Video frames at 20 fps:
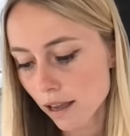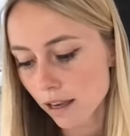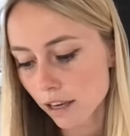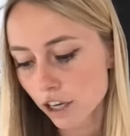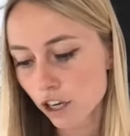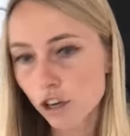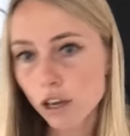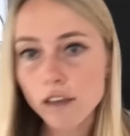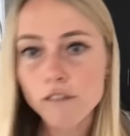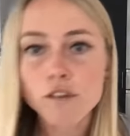
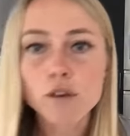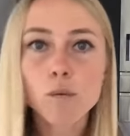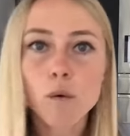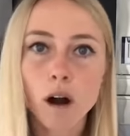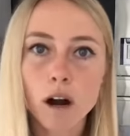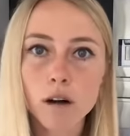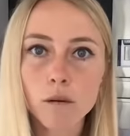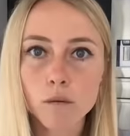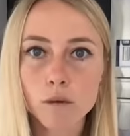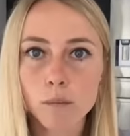If you
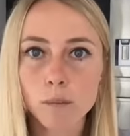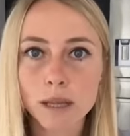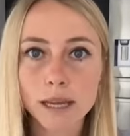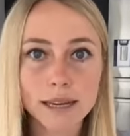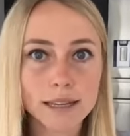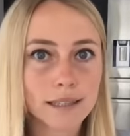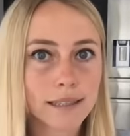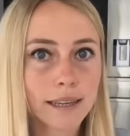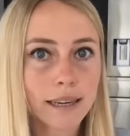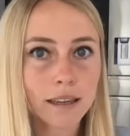aren't
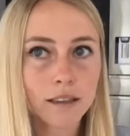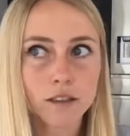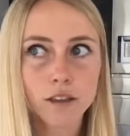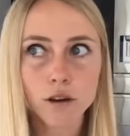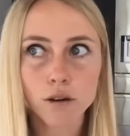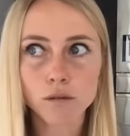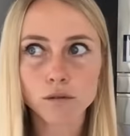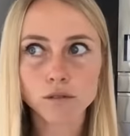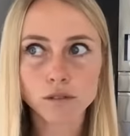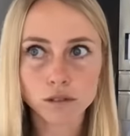replacing
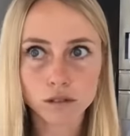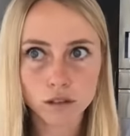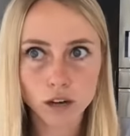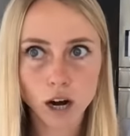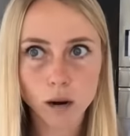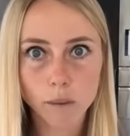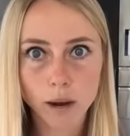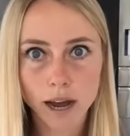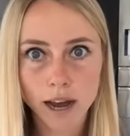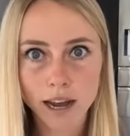those
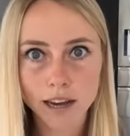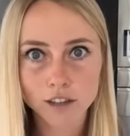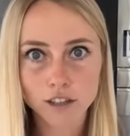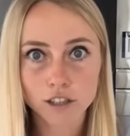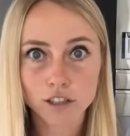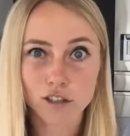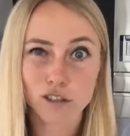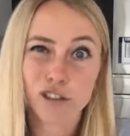carbohydrates,